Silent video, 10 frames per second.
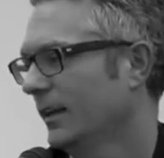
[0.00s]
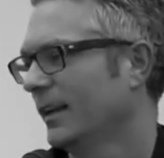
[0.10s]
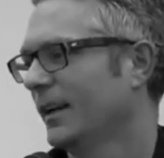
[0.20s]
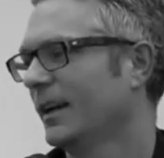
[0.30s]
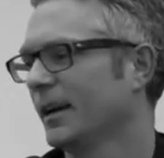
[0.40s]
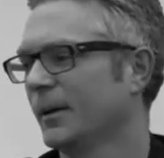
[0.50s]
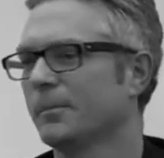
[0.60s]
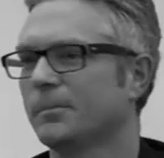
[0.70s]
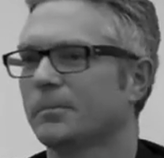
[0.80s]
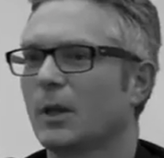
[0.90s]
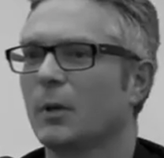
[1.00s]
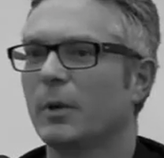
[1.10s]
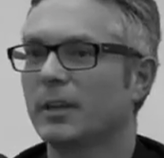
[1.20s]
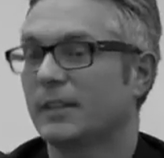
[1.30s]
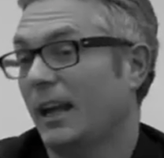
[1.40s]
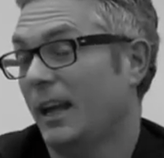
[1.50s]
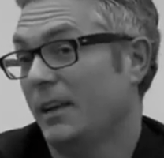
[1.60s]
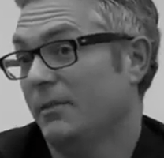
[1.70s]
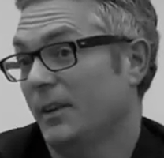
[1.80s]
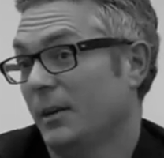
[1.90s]
Um, but it's, I, I
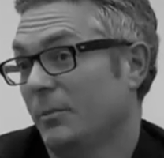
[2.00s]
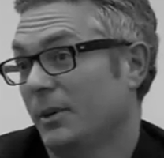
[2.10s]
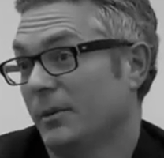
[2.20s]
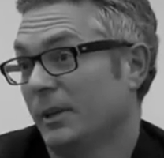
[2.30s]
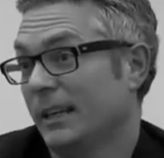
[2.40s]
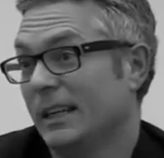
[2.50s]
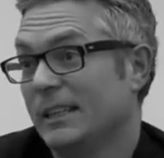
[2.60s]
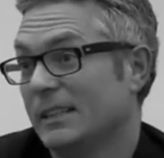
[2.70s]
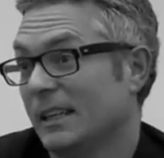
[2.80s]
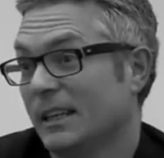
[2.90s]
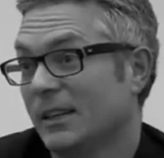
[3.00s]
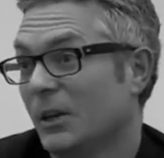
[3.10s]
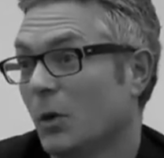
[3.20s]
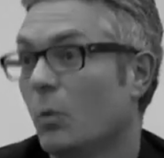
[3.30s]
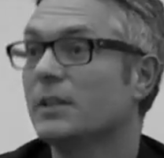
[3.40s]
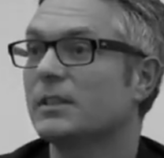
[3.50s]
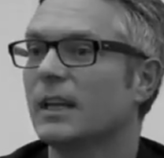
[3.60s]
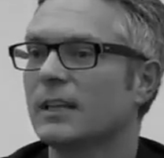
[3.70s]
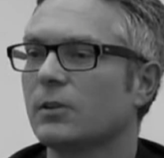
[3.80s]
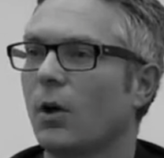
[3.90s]
find it pretty, really easy, you know, once it,
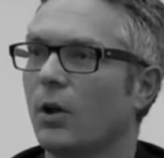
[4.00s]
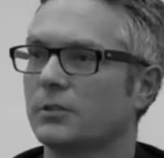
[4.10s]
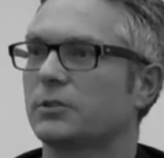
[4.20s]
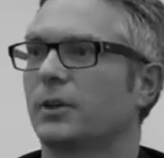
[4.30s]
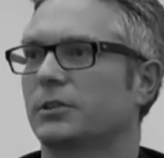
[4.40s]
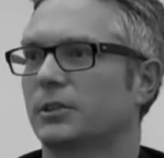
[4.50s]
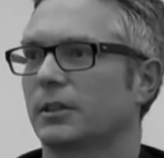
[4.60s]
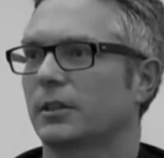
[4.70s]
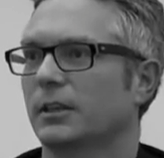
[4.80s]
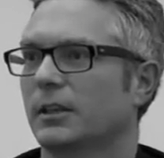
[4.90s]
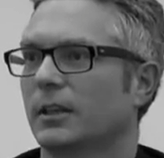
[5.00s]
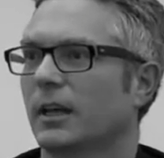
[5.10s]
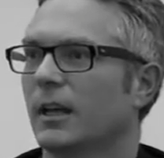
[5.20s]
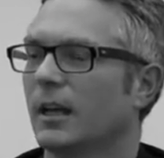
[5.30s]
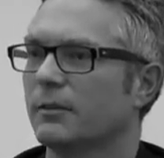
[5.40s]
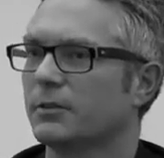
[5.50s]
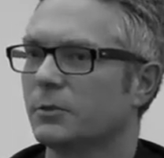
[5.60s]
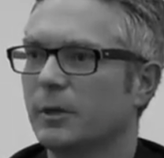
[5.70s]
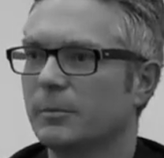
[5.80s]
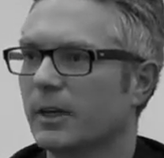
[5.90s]
it's all structure. Uh,
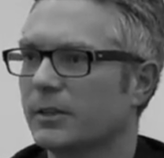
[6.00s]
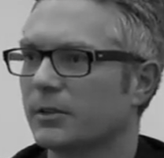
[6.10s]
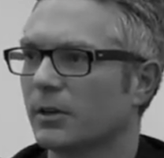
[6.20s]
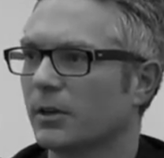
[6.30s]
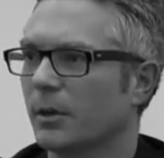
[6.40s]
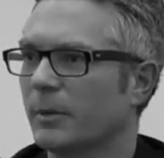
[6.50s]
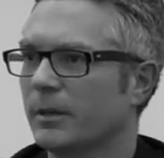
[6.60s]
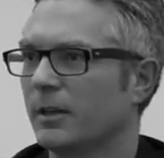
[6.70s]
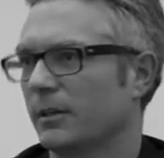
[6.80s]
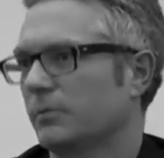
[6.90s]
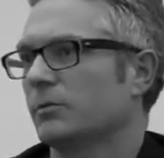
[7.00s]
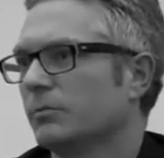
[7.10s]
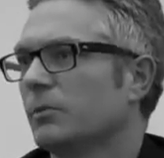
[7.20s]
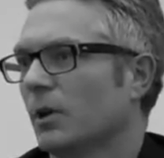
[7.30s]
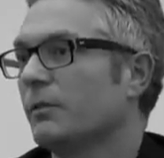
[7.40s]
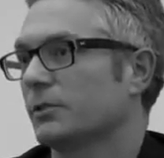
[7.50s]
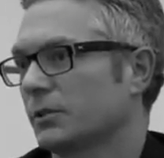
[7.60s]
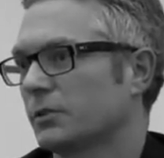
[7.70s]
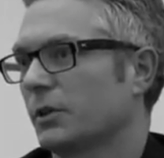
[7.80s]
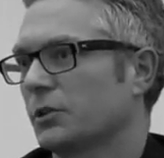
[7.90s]
screenplays are, I mean, it, novels are
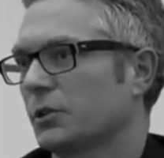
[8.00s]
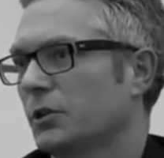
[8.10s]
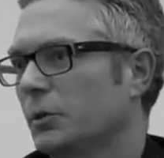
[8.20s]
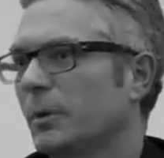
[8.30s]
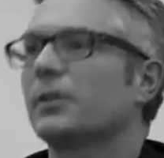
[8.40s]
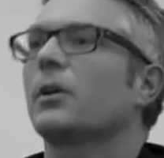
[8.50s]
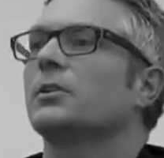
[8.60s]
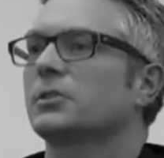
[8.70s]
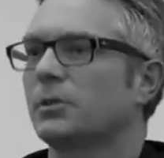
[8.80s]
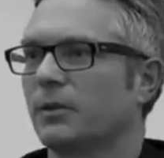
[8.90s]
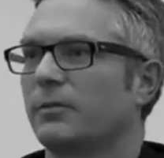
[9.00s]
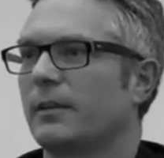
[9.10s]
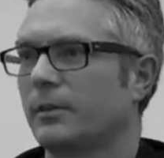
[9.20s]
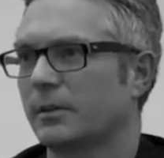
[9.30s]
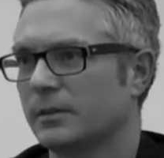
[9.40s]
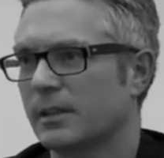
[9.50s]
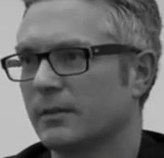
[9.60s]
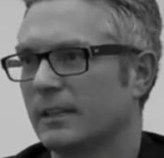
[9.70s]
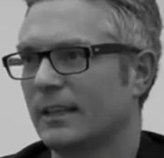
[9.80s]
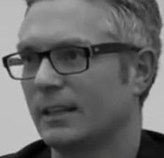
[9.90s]
structure too, but they're also five hundred
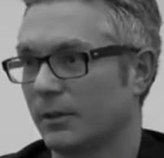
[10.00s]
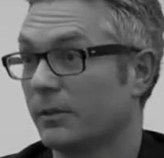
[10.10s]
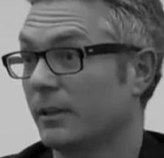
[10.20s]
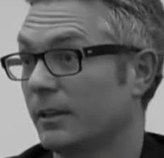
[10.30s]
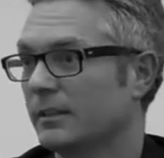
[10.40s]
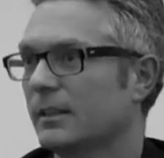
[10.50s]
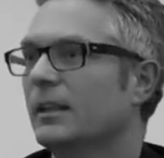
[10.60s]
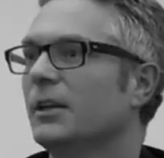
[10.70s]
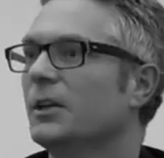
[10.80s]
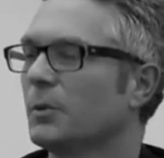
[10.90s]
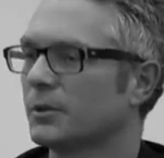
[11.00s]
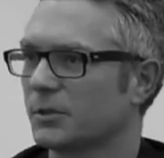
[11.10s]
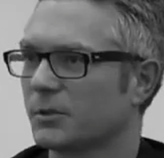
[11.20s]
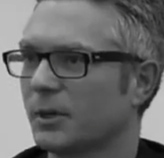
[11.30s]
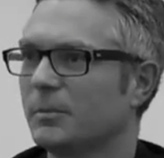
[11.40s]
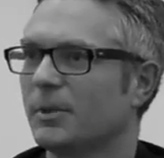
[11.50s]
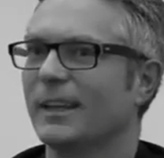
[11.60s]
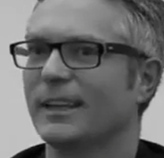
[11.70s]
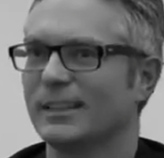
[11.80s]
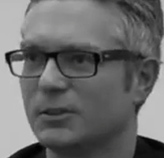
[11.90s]
seventeen other things, whereas a
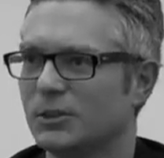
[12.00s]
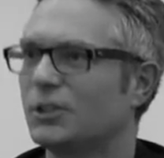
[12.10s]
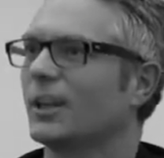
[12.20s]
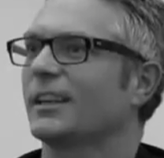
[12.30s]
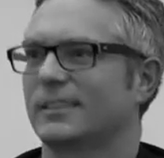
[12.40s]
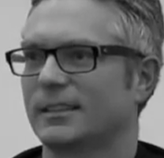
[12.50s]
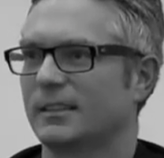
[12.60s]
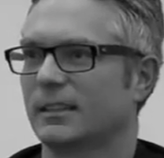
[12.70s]
screenplay is just